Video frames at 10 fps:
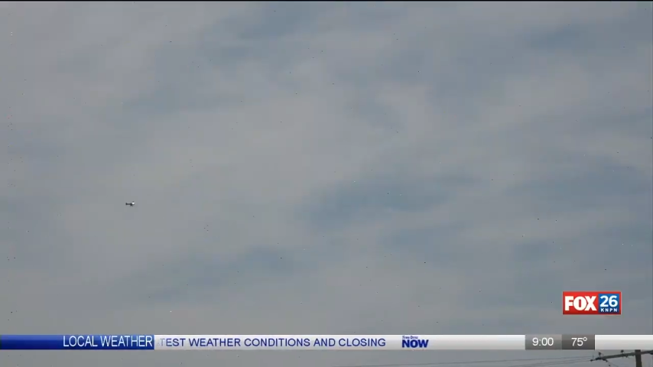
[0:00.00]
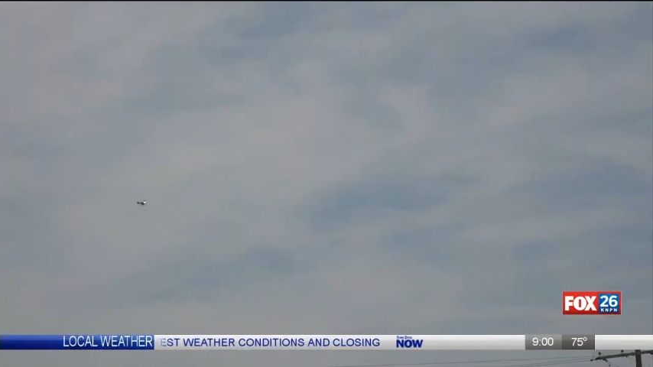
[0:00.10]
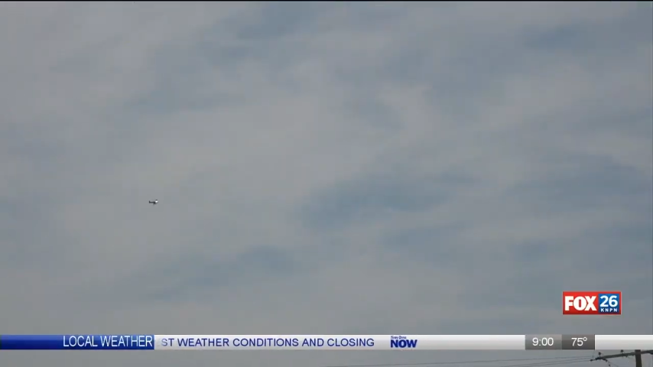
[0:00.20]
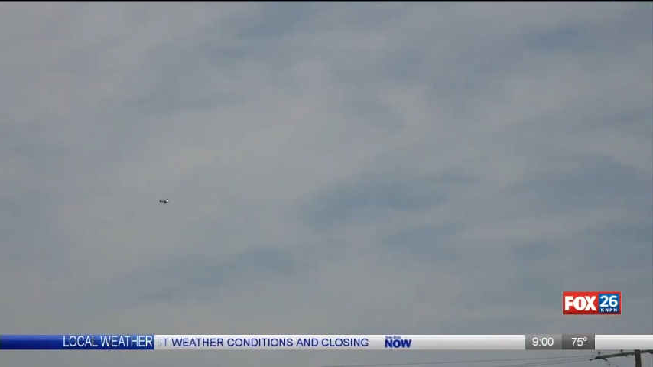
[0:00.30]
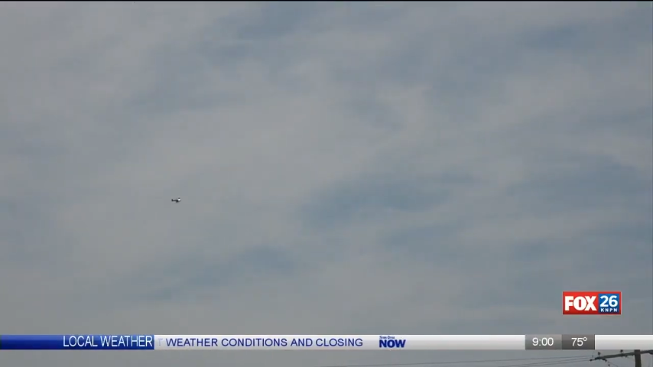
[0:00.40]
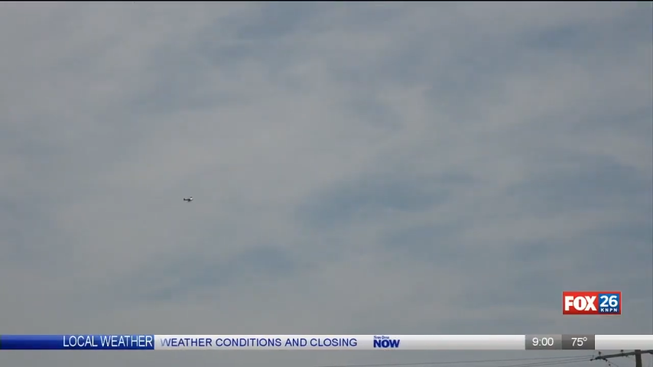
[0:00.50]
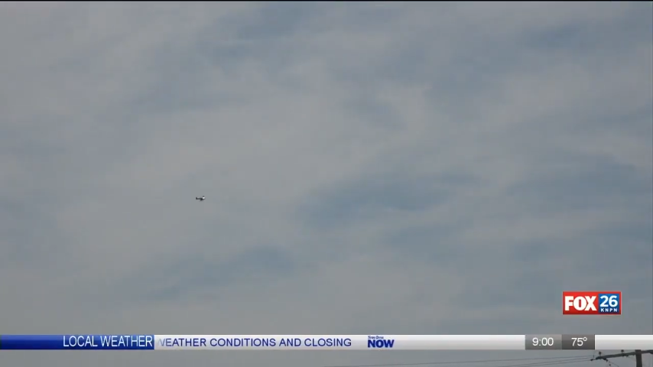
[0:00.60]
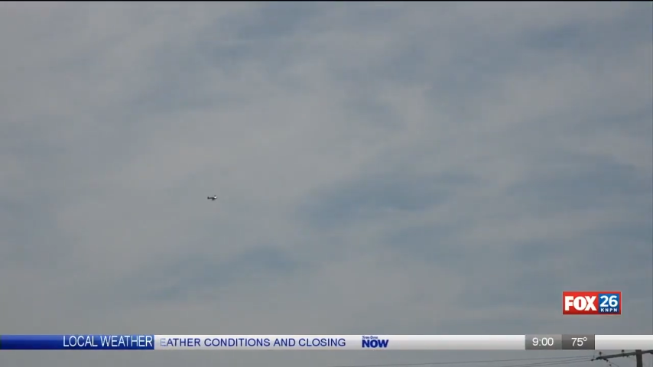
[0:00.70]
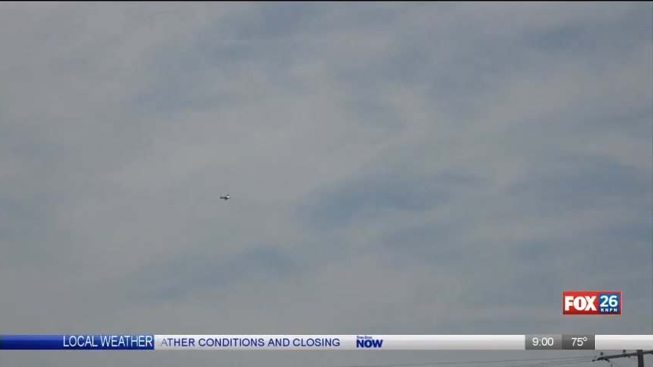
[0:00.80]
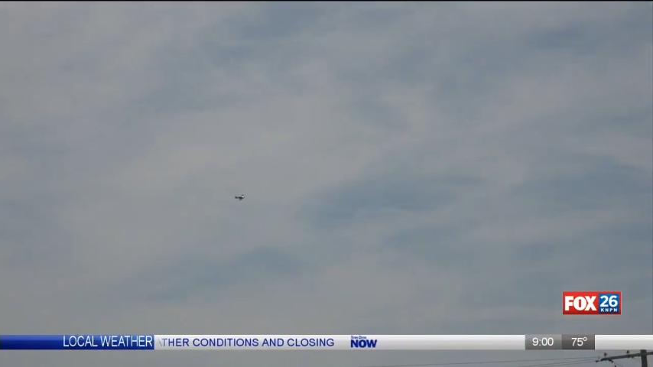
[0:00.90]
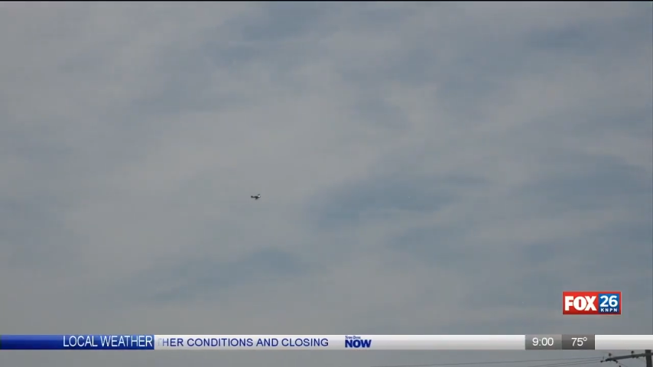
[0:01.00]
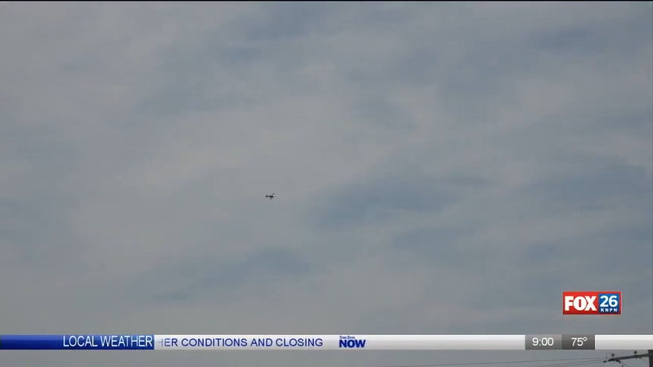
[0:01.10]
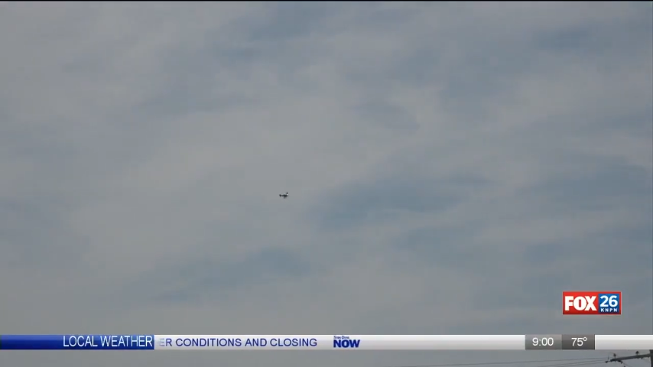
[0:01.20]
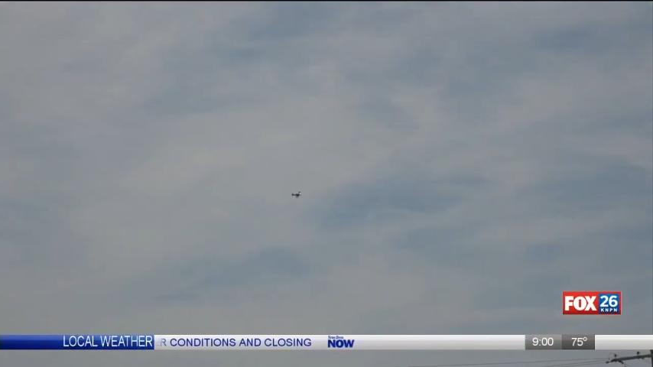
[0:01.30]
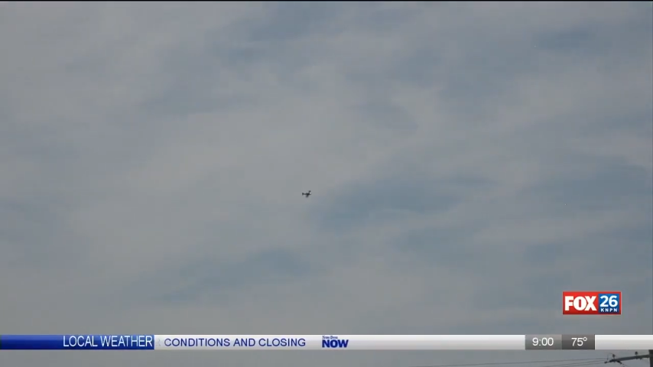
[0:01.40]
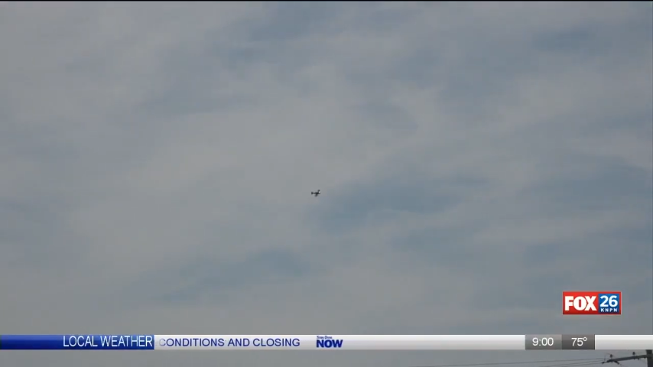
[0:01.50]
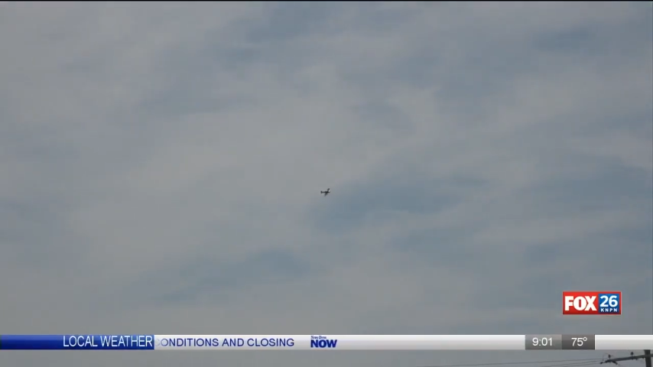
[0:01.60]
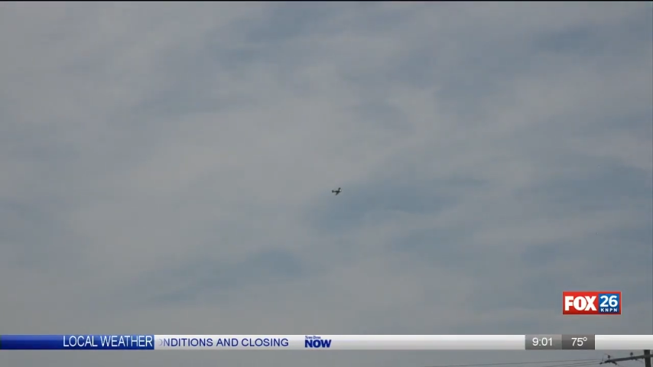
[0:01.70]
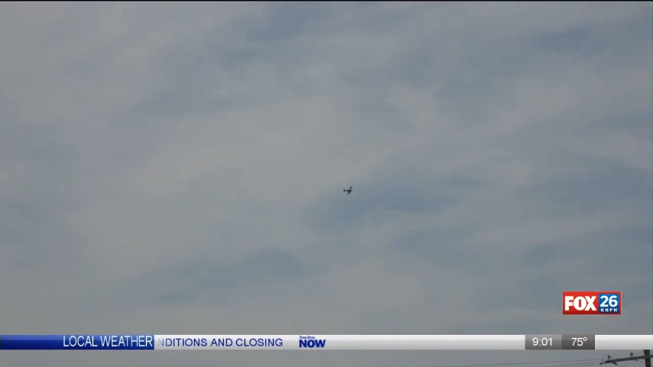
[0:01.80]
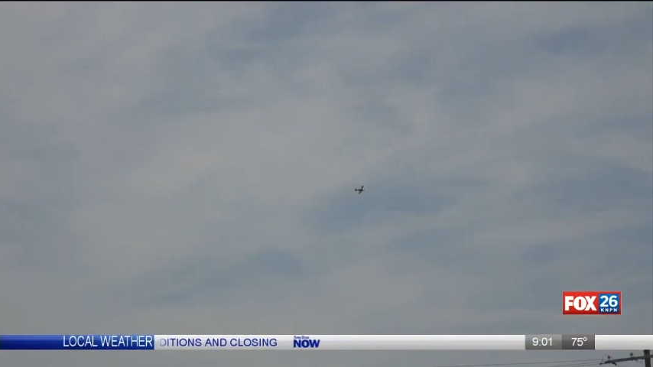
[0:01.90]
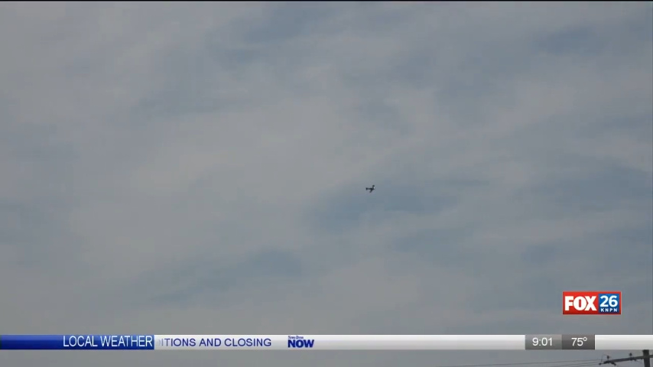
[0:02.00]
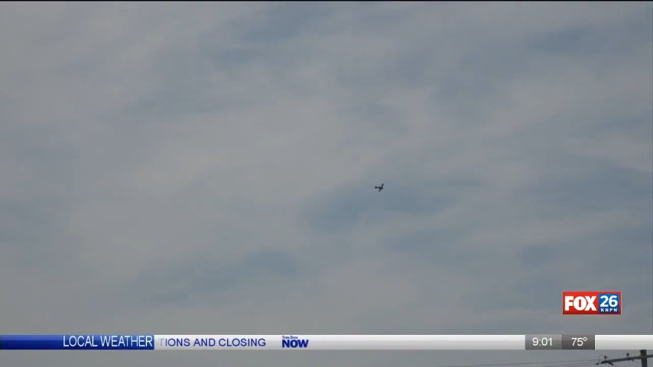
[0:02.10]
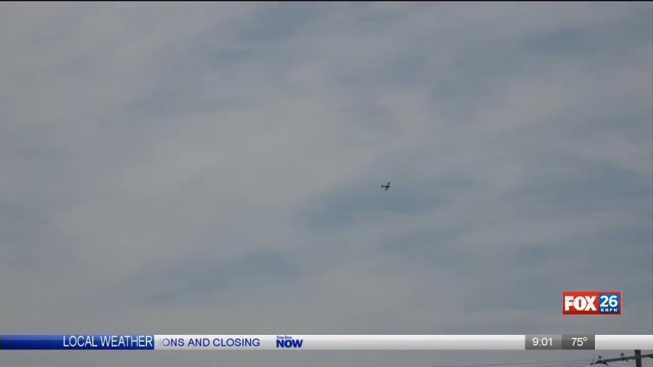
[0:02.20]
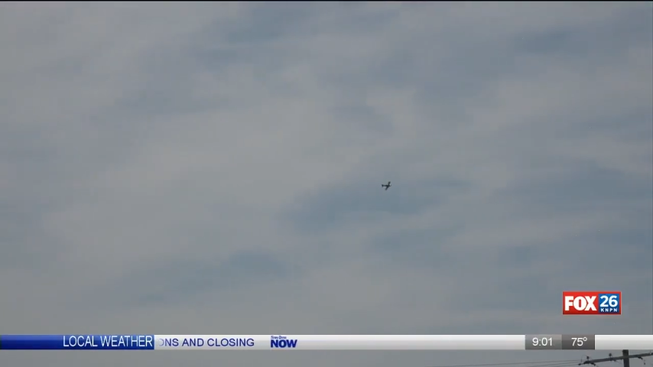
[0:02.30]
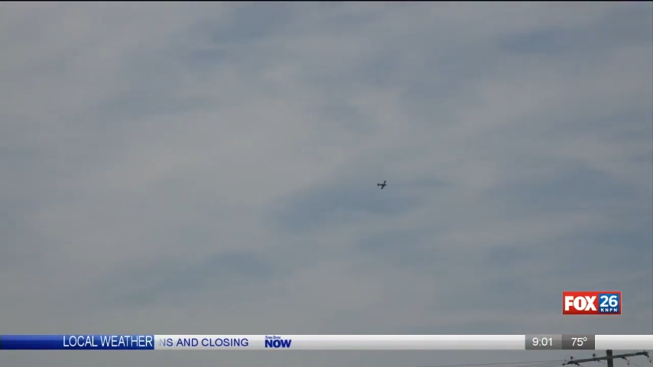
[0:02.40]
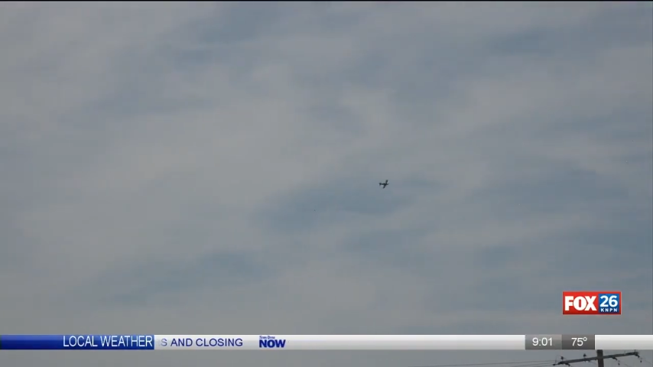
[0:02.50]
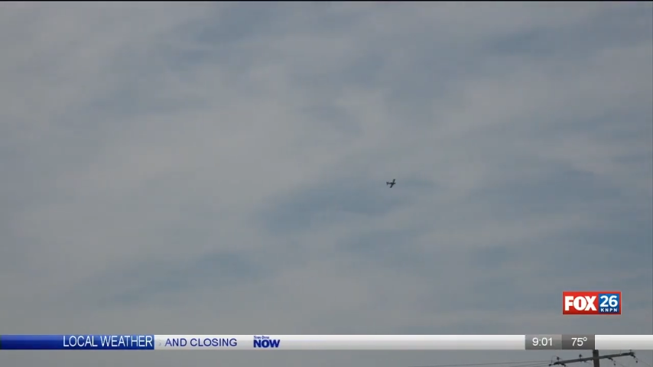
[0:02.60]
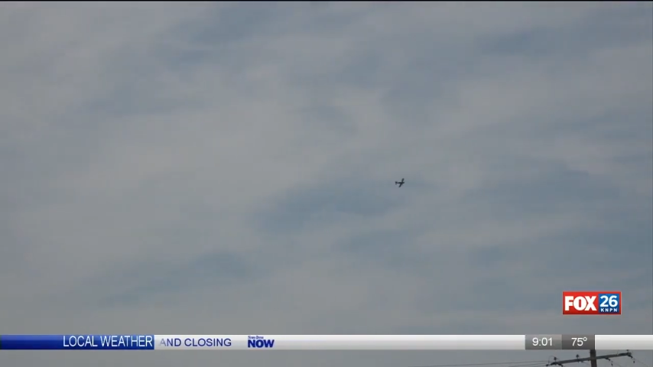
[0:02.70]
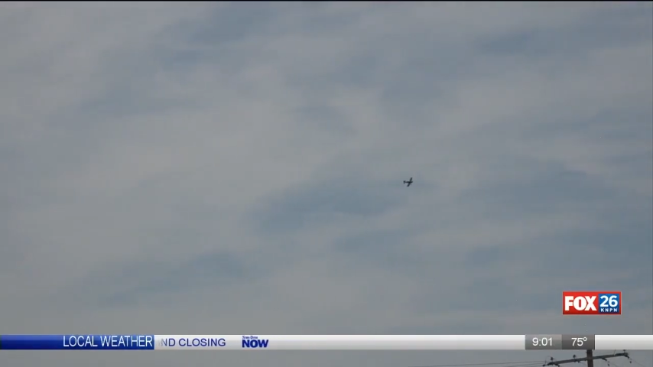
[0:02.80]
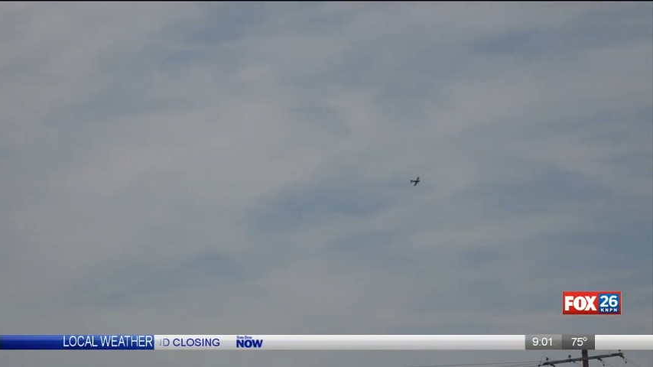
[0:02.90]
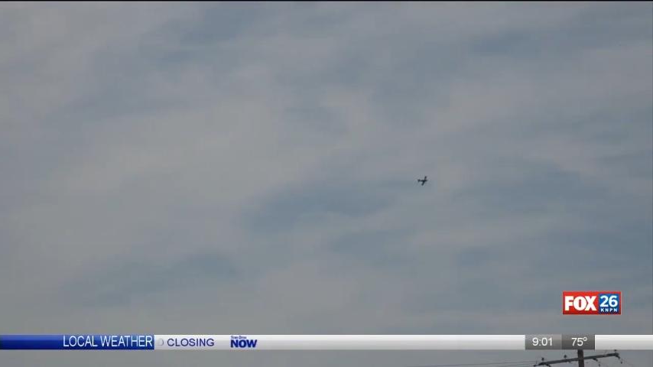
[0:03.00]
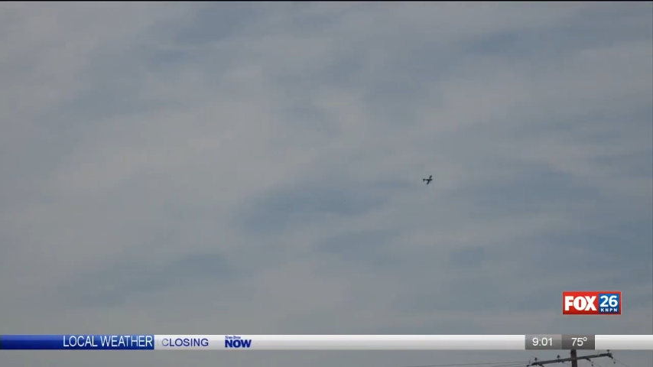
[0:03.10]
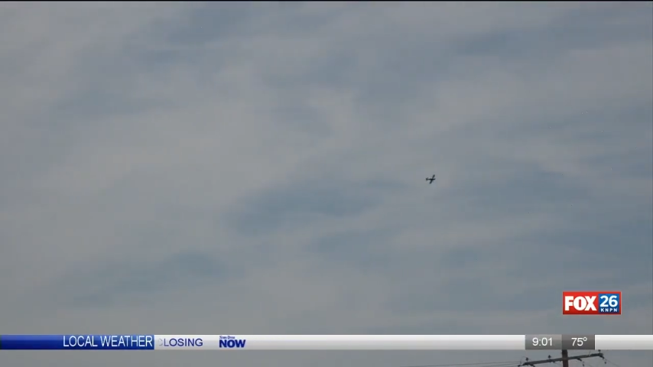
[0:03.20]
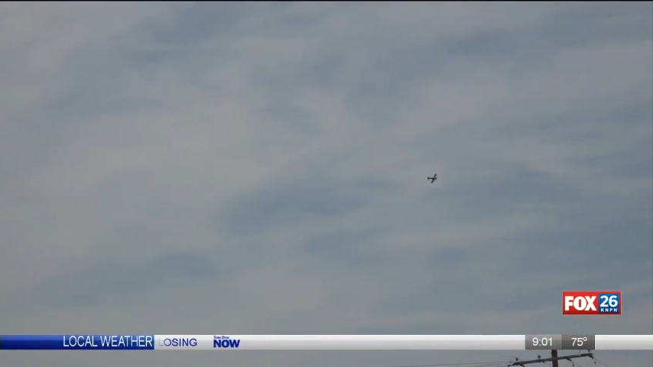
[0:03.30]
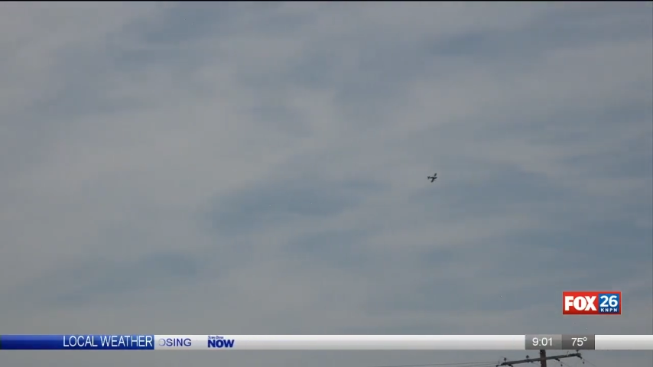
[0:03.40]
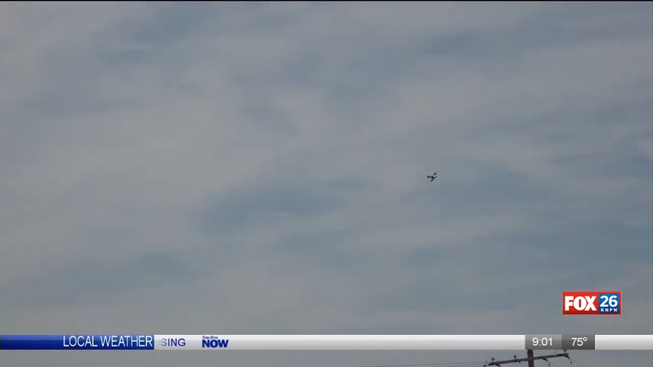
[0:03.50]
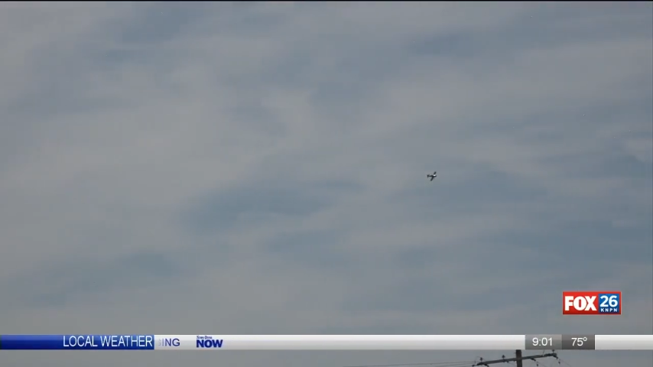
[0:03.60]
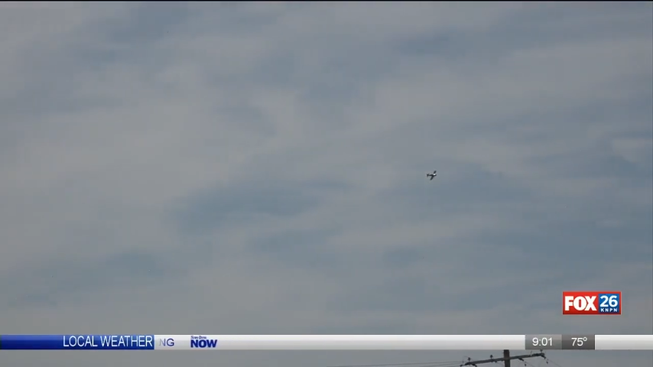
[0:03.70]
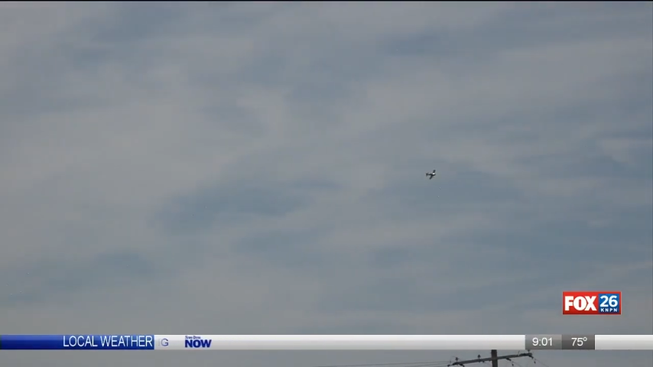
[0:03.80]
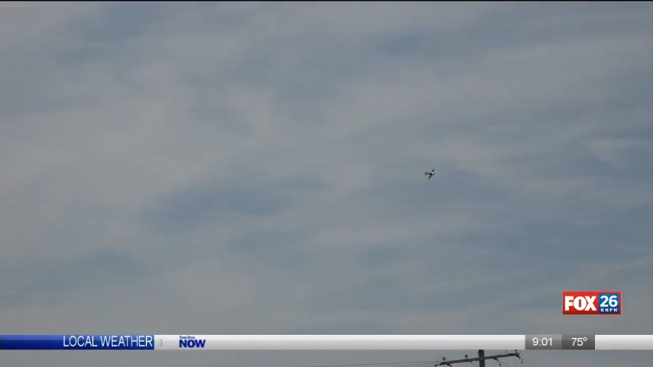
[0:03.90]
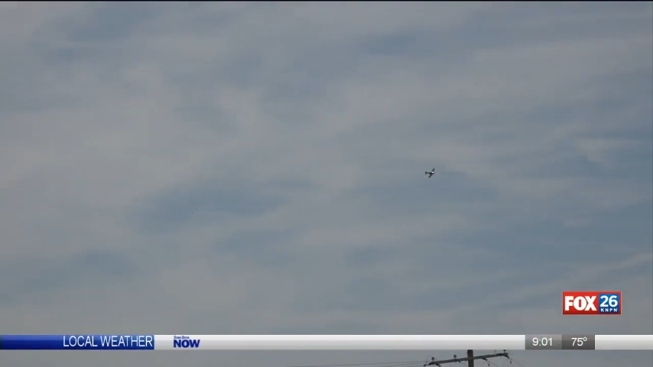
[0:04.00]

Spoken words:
Nobody's mouth can be seen.